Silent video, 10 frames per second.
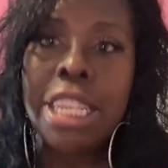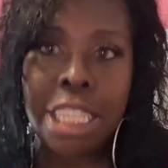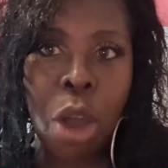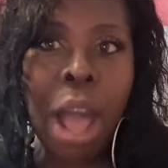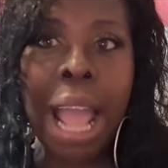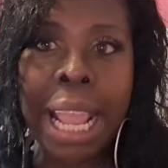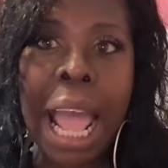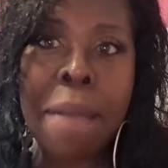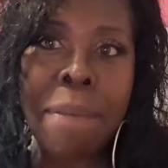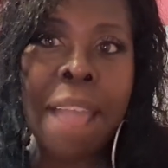so I
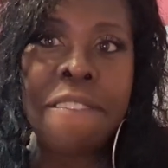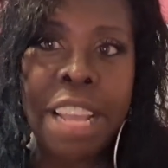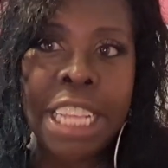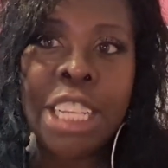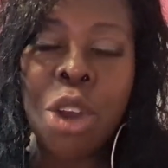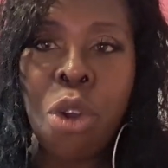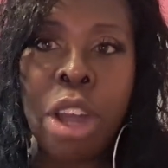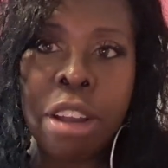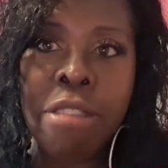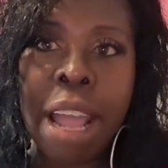got my visa
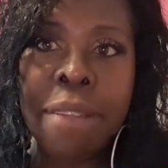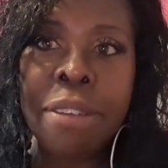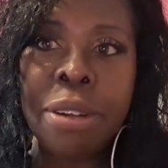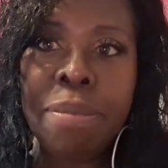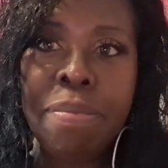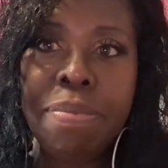on arrival.